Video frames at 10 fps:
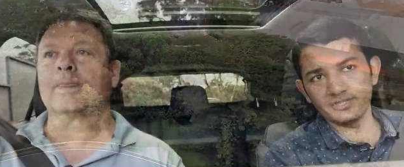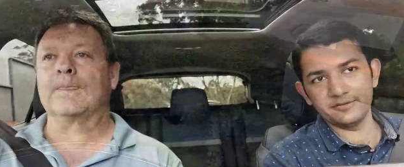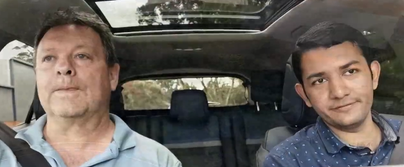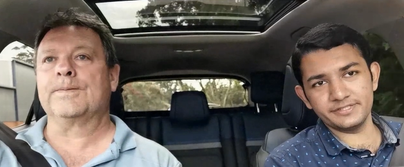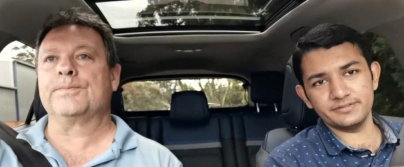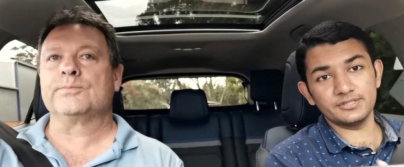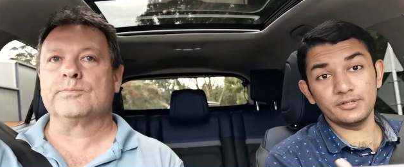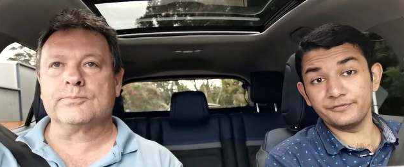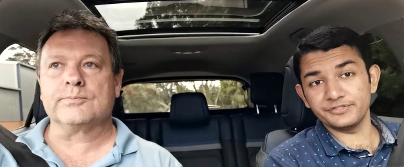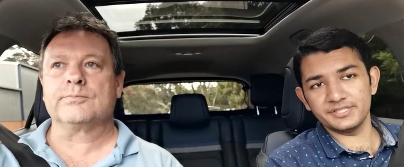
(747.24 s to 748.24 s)

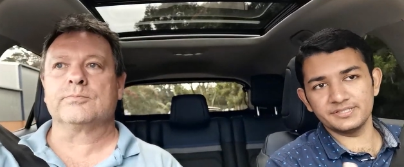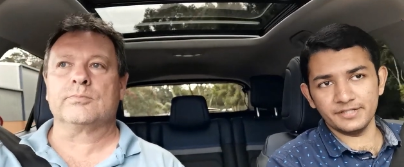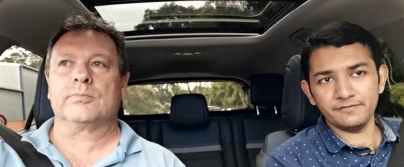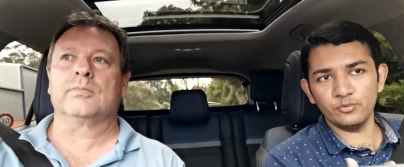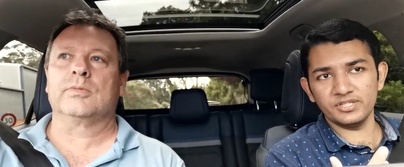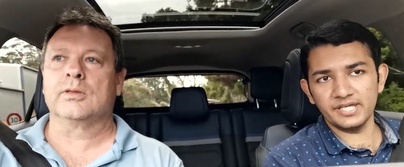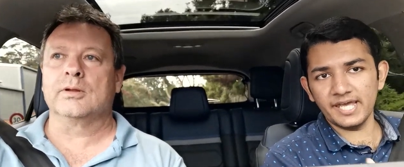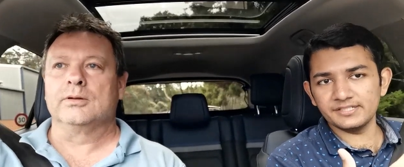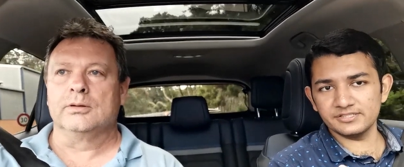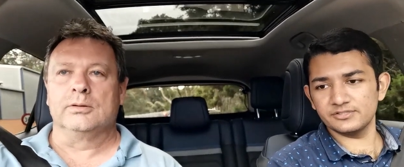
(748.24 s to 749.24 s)
Speaker 1: surfaces. Even when
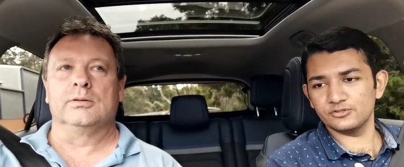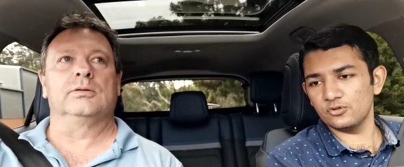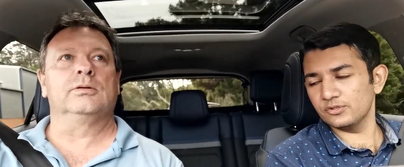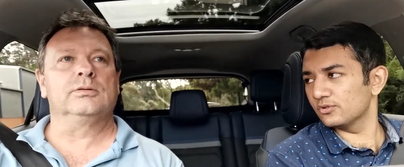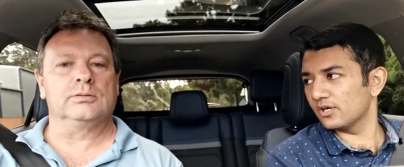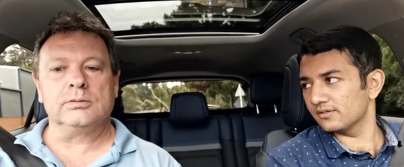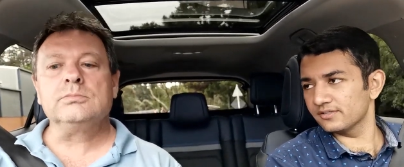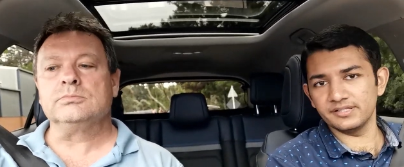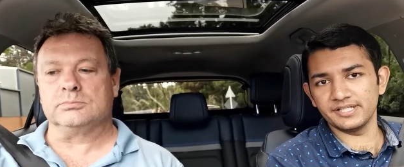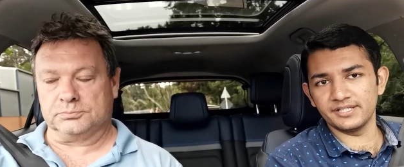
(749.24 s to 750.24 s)
the engine's on, you
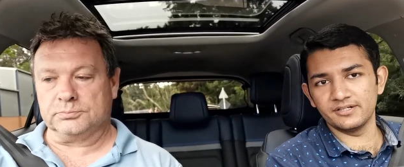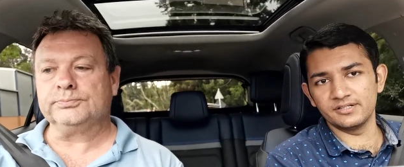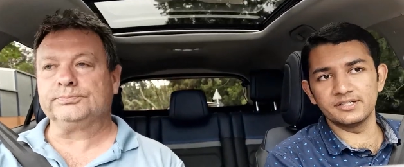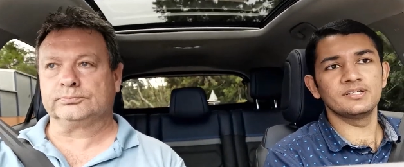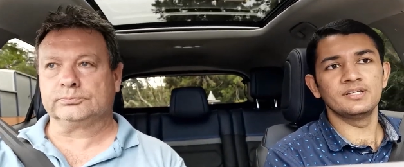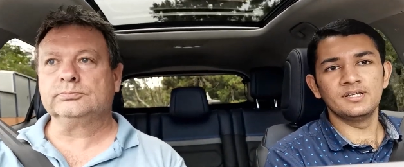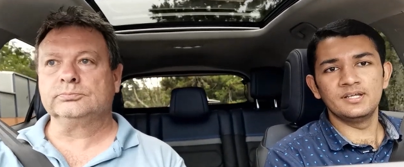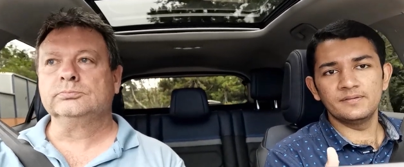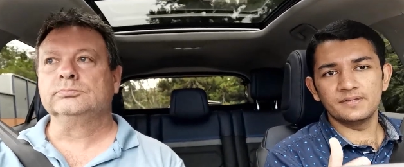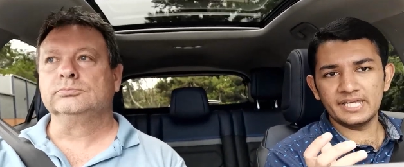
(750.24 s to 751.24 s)
can't really hear it.
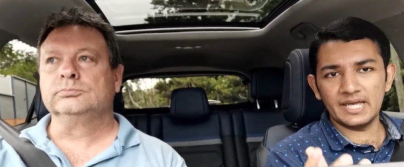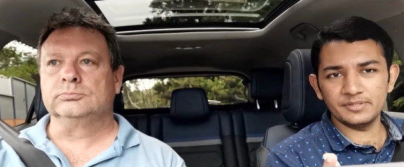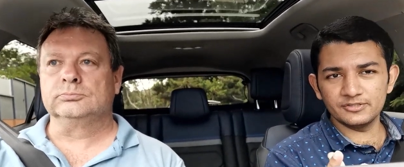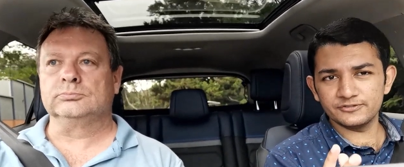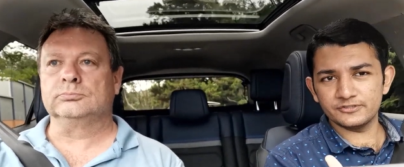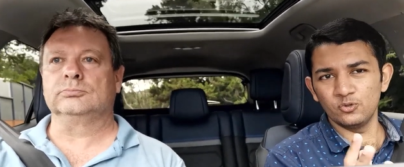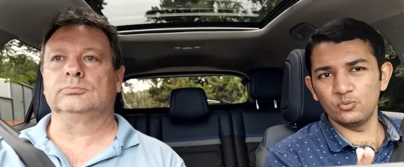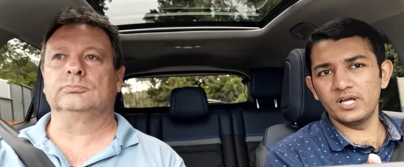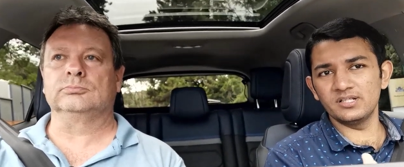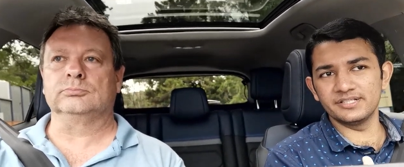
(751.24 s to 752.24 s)
The cabin is
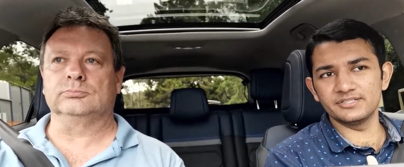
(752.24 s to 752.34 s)
so well